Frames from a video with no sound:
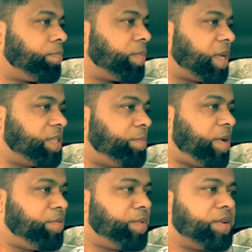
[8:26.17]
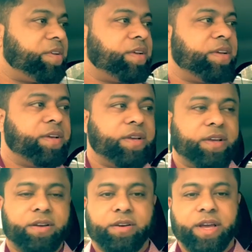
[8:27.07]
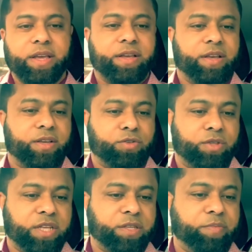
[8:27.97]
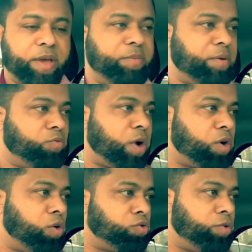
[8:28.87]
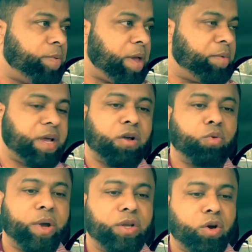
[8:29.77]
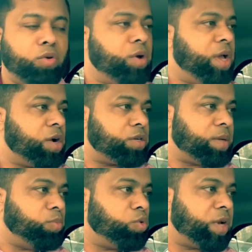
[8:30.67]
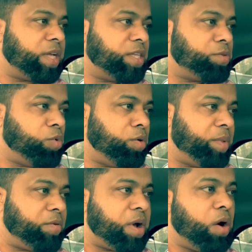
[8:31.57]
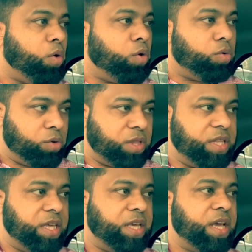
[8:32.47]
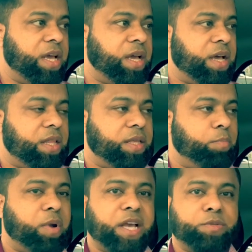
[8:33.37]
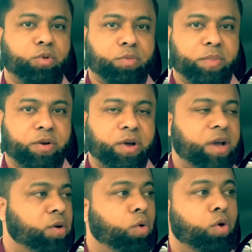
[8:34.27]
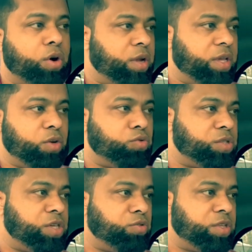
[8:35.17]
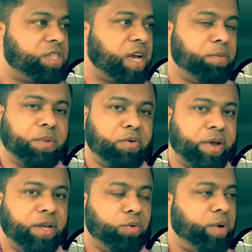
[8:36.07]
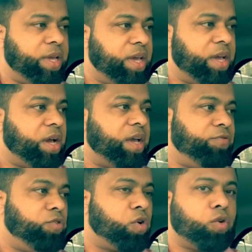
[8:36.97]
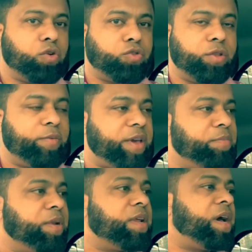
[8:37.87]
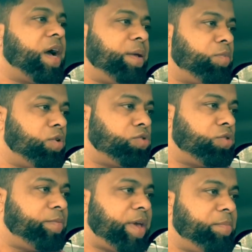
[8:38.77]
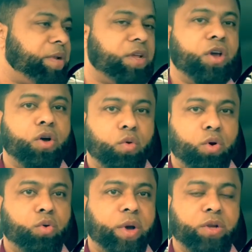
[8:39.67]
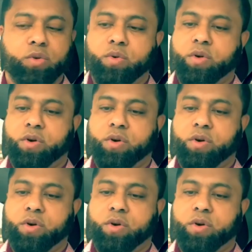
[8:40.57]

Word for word: That's the pavement. Okay, so that's the pavement. I'm quite close to the pavement. How do I know? Because I'm looking at the small mirror. The the blind spot mirror or you could see on the side mirror anyway if you're close to the pavement I am close to the pavement what do I do